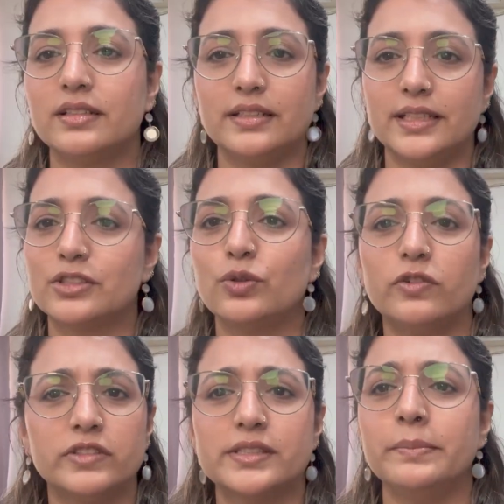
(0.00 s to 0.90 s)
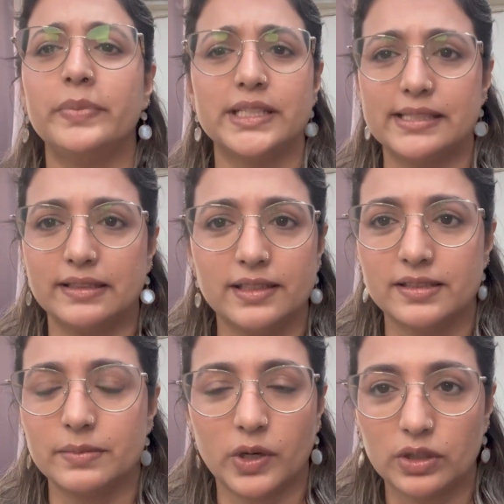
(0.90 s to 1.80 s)
Let's go over some basic
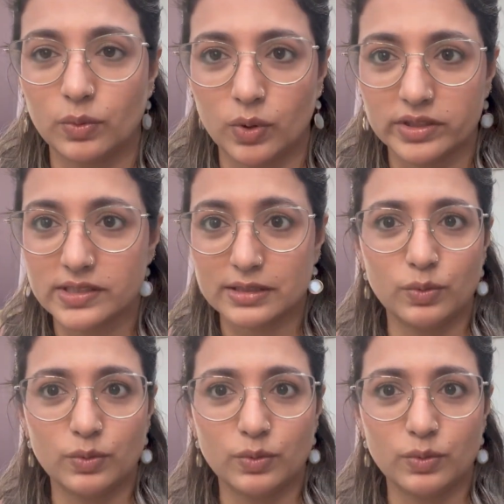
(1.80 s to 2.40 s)
things about the wands.